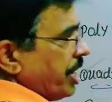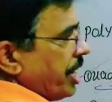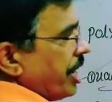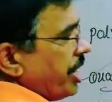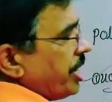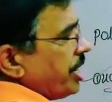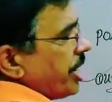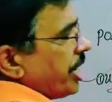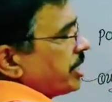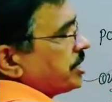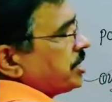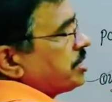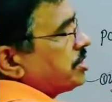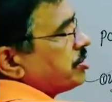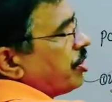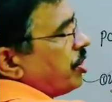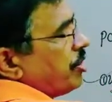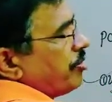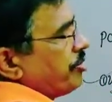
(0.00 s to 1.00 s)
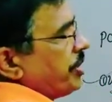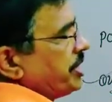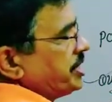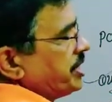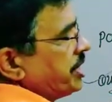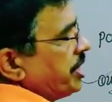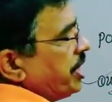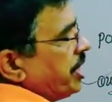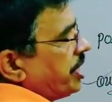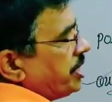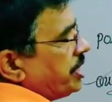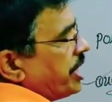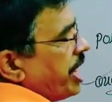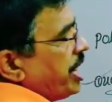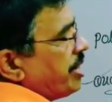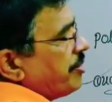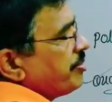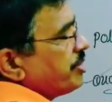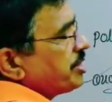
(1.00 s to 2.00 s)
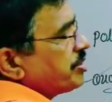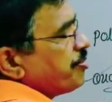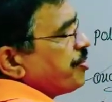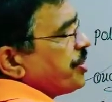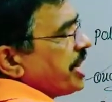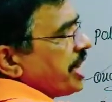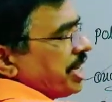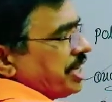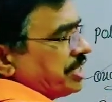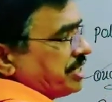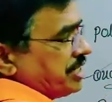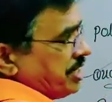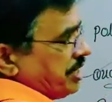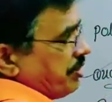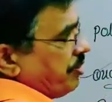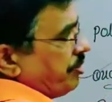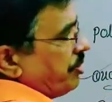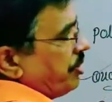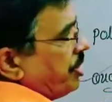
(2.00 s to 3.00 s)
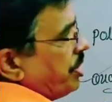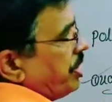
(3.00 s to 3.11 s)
Here x is not present, that means b is 0.